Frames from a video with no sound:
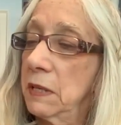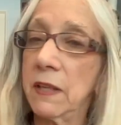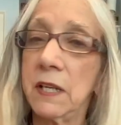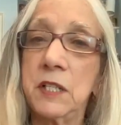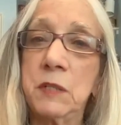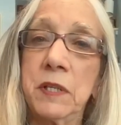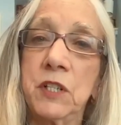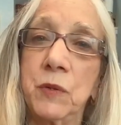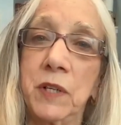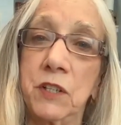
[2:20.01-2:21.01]
that he's been
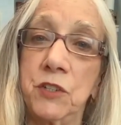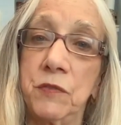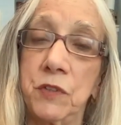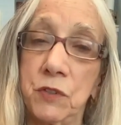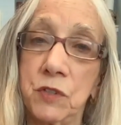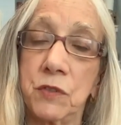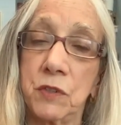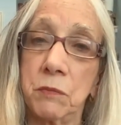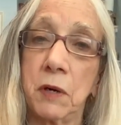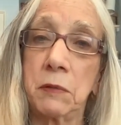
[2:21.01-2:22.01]
doing interviews for
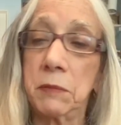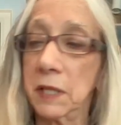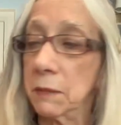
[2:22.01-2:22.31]
probably